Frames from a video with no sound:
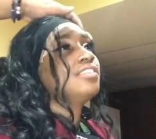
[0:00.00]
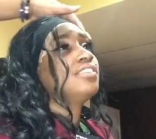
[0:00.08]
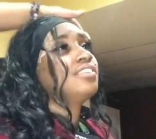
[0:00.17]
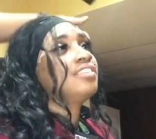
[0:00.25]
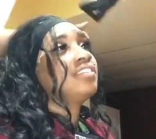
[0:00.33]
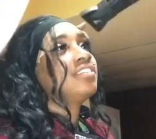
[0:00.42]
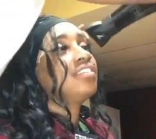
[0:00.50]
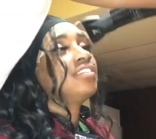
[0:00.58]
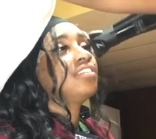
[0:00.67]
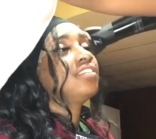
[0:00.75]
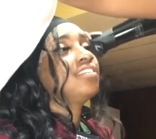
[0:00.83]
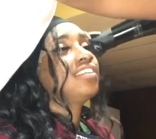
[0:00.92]

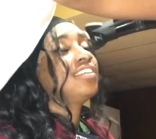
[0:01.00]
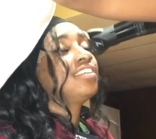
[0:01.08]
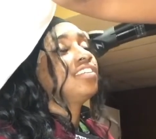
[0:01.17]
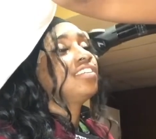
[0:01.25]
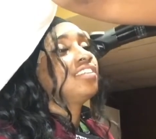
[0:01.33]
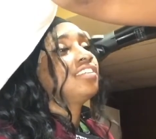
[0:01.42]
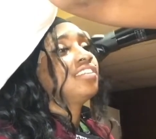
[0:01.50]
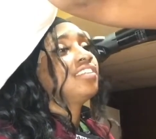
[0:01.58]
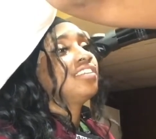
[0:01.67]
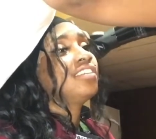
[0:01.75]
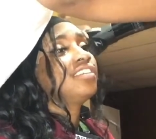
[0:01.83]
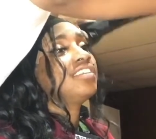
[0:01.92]

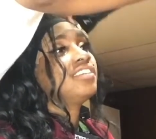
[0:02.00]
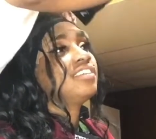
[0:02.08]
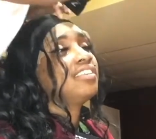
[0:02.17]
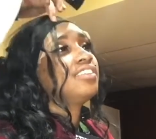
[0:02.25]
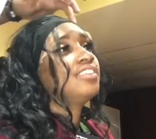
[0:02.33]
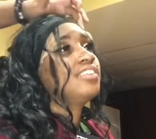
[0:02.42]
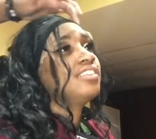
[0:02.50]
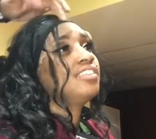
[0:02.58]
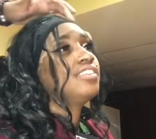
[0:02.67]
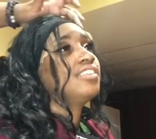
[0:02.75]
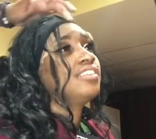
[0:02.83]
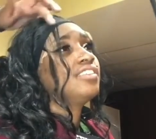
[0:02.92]

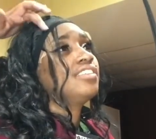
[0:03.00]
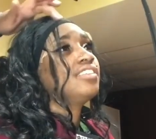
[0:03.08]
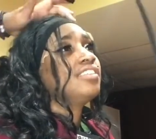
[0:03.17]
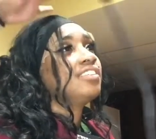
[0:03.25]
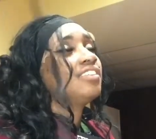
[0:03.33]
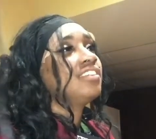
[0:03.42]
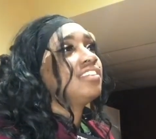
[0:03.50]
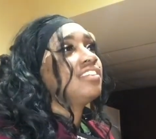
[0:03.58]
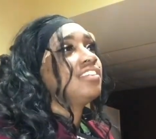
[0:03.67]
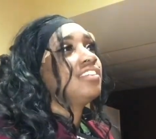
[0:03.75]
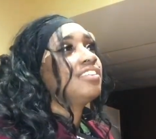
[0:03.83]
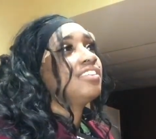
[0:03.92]

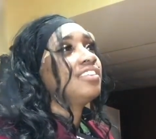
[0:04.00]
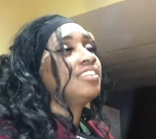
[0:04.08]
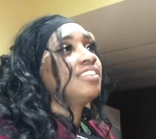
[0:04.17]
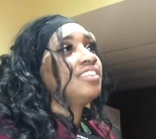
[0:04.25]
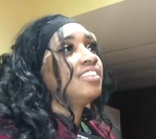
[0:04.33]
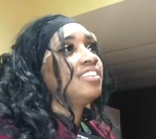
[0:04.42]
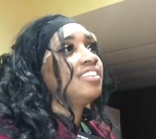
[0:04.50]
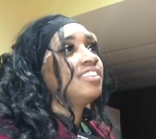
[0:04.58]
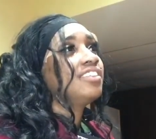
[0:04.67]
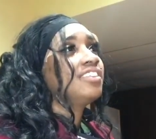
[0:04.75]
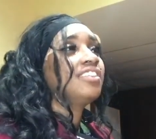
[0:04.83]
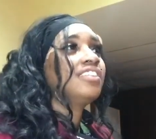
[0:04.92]

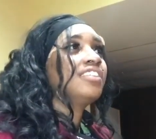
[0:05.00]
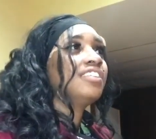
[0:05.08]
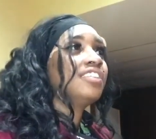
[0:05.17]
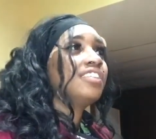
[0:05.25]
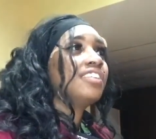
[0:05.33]
Nobody speaks.